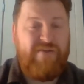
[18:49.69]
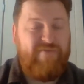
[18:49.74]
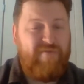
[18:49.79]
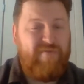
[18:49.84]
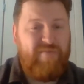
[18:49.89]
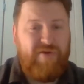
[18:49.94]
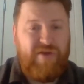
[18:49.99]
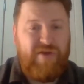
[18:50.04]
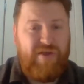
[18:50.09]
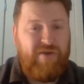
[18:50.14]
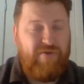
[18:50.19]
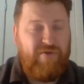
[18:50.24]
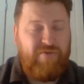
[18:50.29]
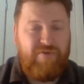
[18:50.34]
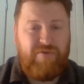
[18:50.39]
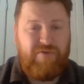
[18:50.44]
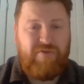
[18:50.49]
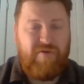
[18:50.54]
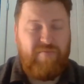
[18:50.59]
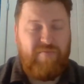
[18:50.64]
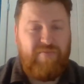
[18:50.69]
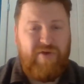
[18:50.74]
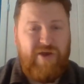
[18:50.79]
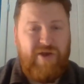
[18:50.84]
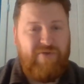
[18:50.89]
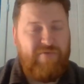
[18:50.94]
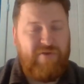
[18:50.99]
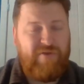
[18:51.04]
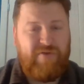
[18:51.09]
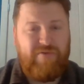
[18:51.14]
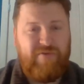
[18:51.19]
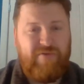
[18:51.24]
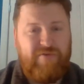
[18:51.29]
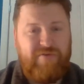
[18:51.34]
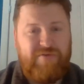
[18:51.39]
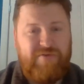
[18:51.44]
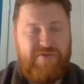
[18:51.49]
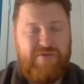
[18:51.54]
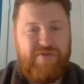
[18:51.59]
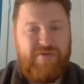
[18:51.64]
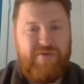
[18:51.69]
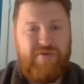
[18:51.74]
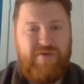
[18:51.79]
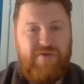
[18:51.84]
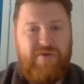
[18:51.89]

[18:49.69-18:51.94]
everybody who could comply with the clause,